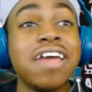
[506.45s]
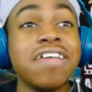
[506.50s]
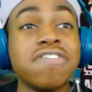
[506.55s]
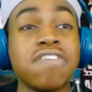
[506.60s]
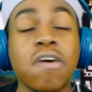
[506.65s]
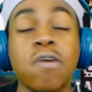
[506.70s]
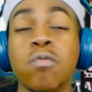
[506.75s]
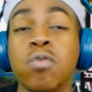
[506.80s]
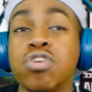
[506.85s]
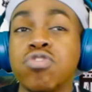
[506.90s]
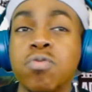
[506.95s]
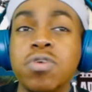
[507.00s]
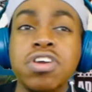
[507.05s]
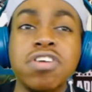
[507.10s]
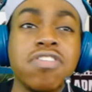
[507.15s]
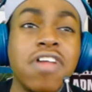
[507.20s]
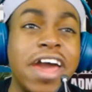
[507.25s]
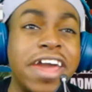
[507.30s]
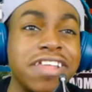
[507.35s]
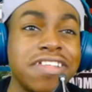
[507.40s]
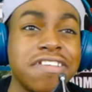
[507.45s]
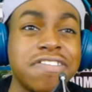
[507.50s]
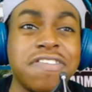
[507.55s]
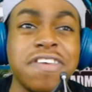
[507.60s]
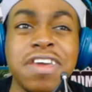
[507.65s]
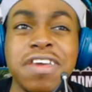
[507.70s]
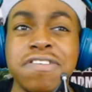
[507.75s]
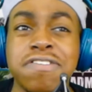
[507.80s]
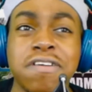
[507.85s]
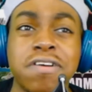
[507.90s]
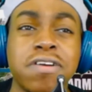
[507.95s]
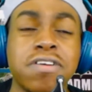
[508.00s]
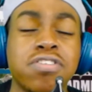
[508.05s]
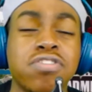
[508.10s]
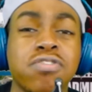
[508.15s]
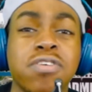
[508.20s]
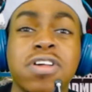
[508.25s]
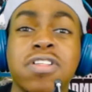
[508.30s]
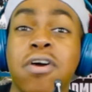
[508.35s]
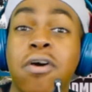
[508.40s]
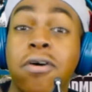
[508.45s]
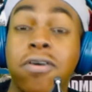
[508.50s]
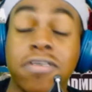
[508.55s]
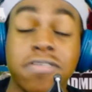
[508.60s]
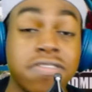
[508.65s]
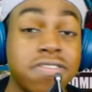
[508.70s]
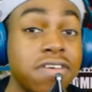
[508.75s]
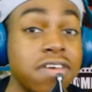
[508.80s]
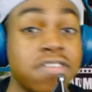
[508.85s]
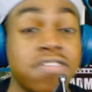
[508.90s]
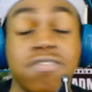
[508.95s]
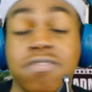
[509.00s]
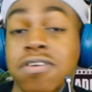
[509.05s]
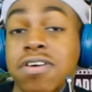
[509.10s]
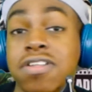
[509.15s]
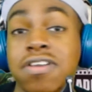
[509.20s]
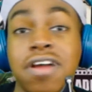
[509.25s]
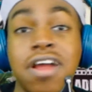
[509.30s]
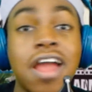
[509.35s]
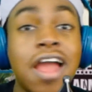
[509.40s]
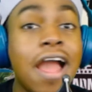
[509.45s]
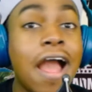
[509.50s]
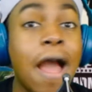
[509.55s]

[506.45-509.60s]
Tell me which one you like, the teaser trailer or this trailer.